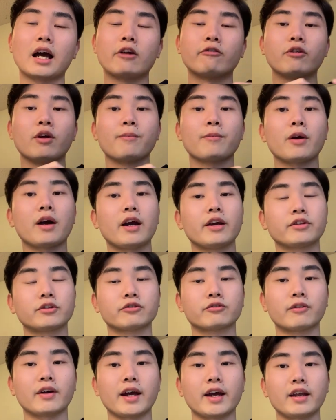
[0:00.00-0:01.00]
I remember I had to
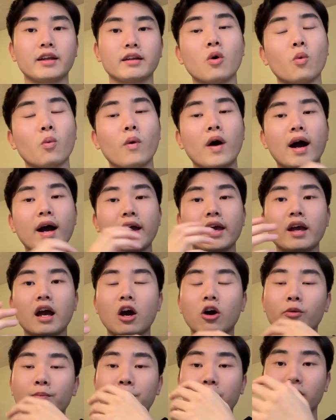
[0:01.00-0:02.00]
write why I
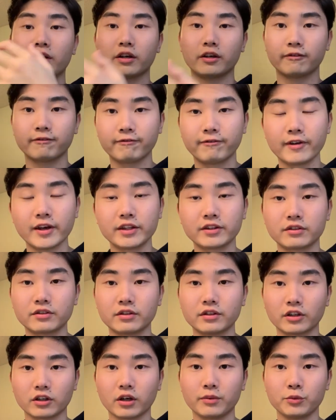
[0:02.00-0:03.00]
would be a good fit to
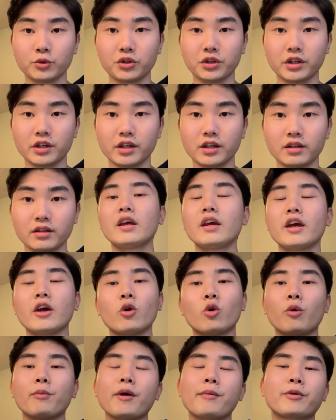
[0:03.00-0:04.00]
the community and
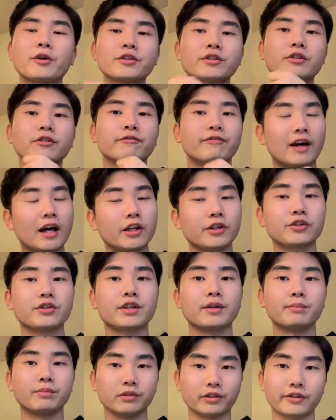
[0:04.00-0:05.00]
what my personal values
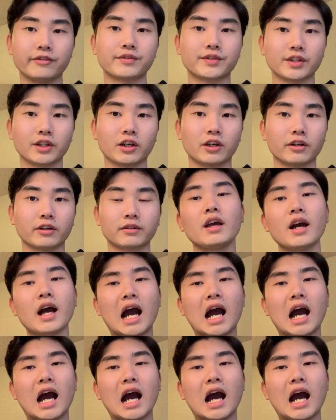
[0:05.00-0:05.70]
and beliefs are.